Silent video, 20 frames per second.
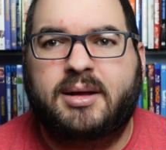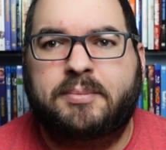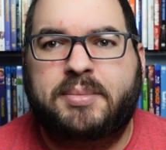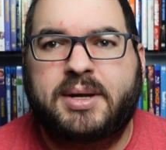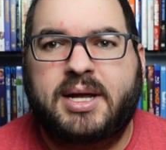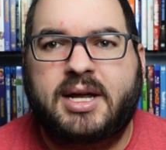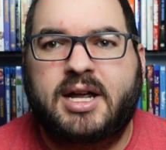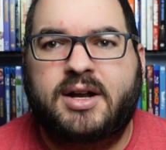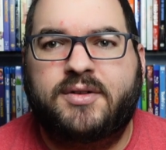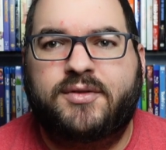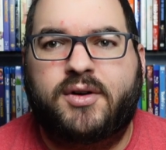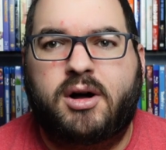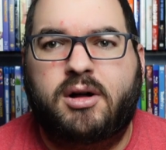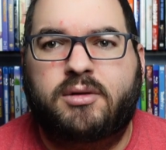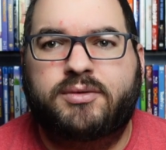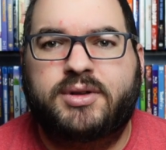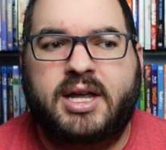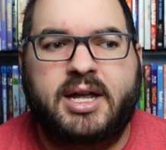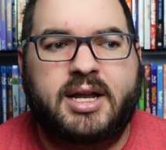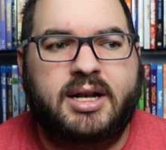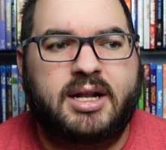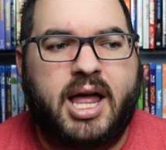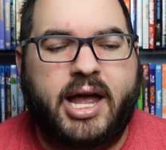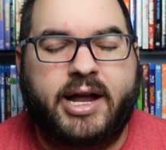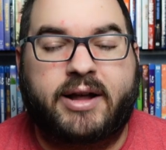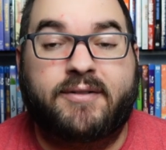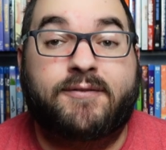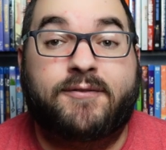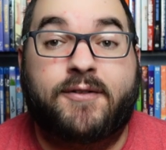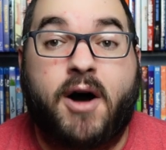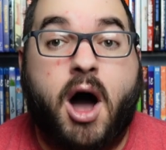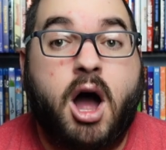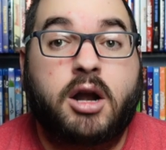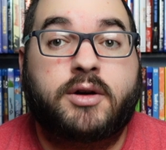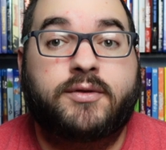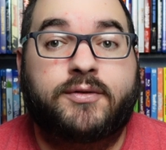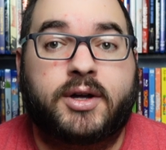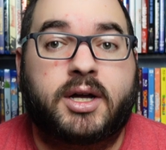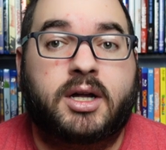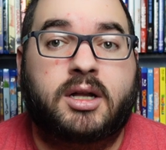being involved in like
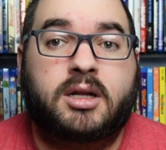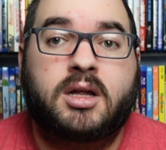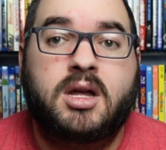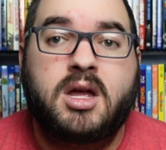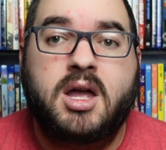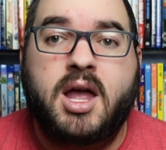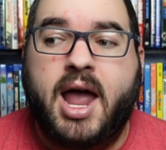vaudeville,